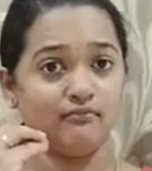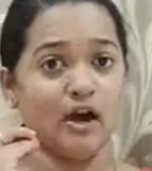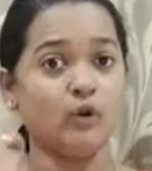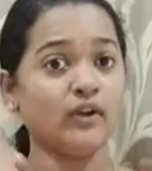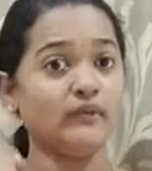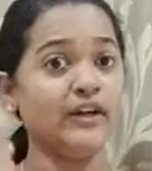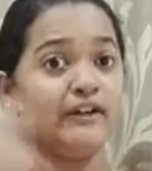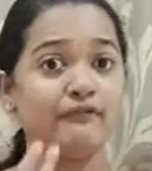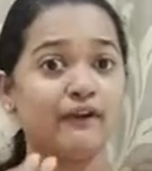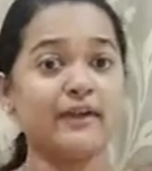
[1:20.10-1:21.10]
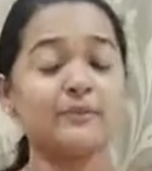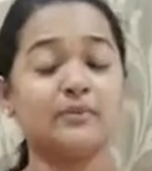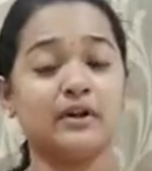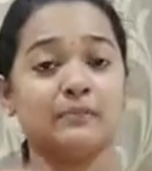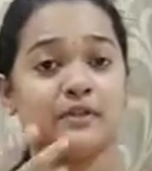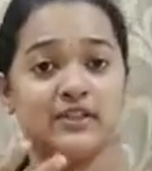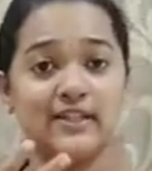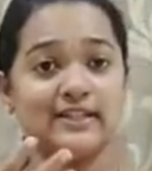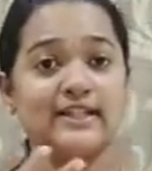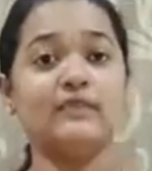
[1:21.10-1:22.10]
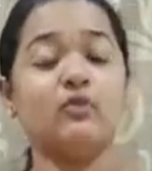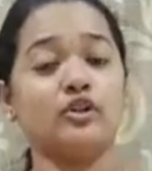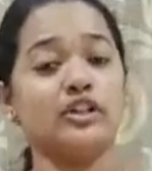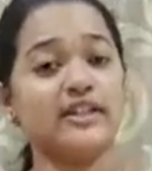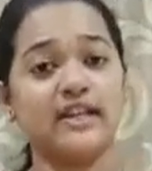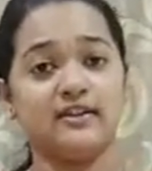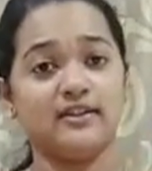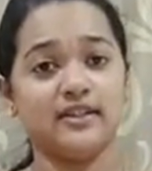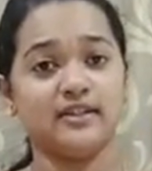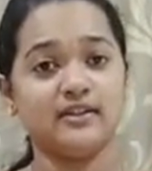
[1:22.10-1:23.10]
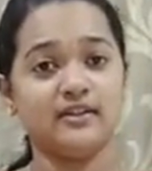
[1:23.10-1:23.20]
How can we define precisely what is energy?